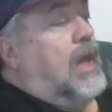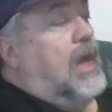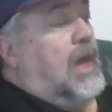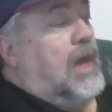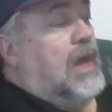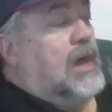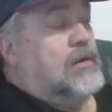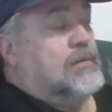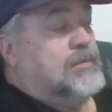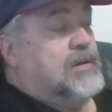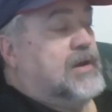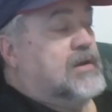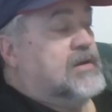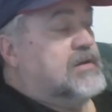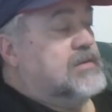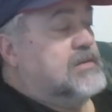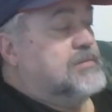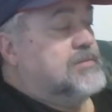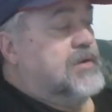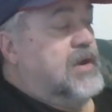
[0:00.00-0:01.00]
How about
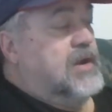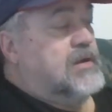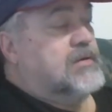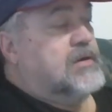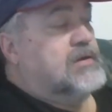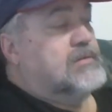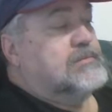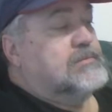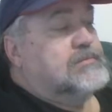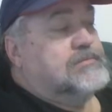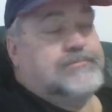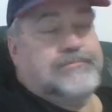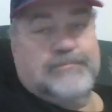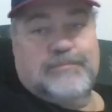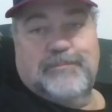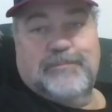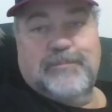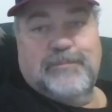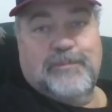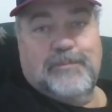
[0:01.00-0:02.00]
in the preterite?
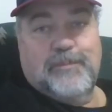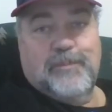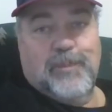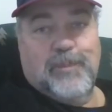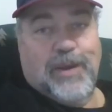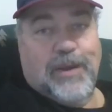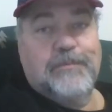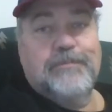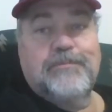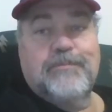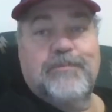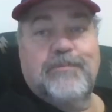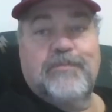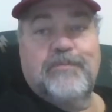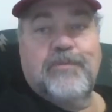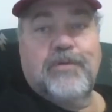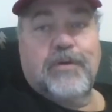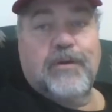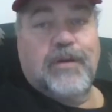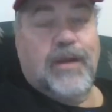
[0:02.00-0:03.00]
Well,
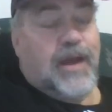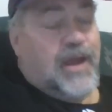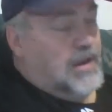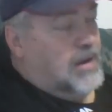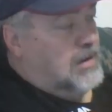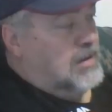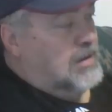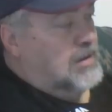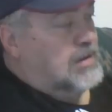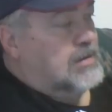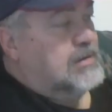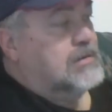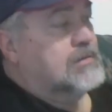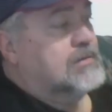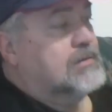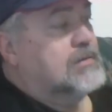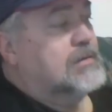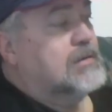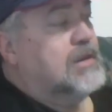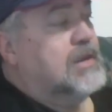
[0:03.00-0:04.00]
for IR
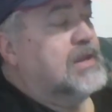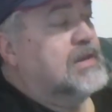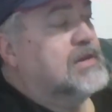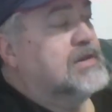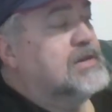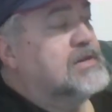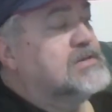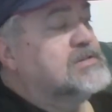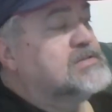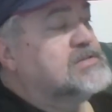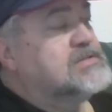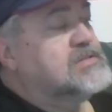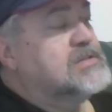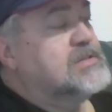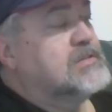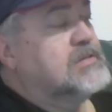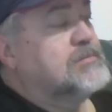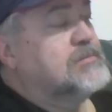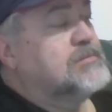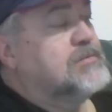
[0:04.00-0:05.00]
endings
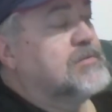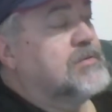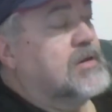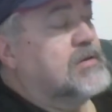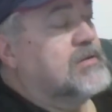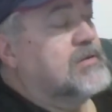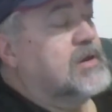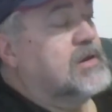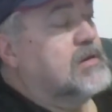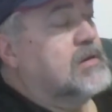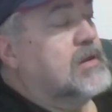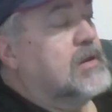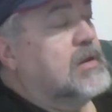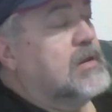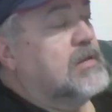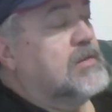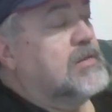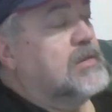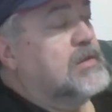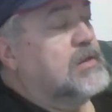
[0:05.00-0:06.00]
in the preterite,
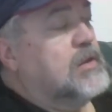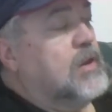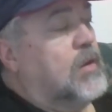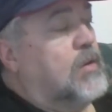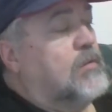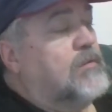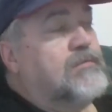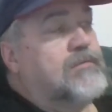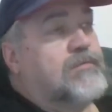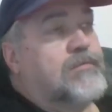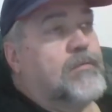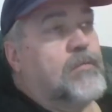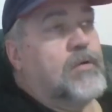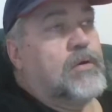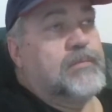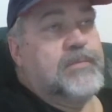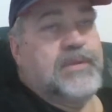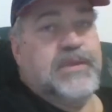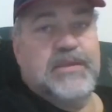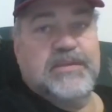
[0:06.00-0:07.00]
the yo
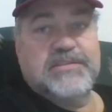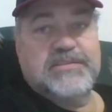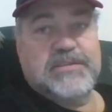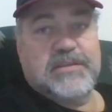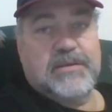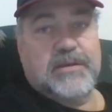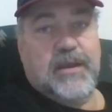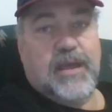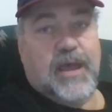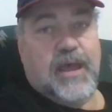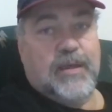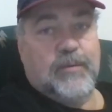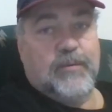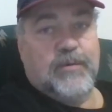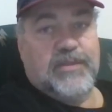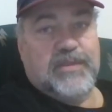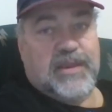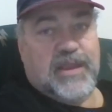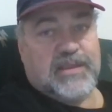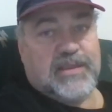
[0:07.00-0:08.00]
form ends in I
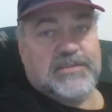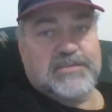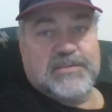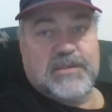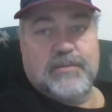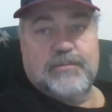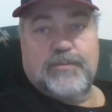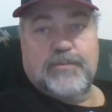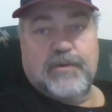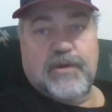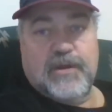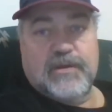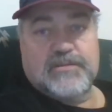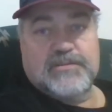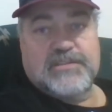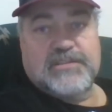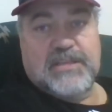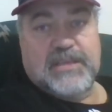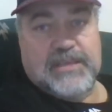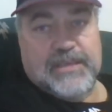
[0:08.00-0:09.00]
with an accent,
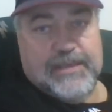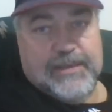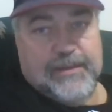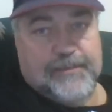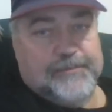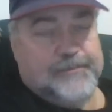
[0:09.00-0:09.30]
pronounced E.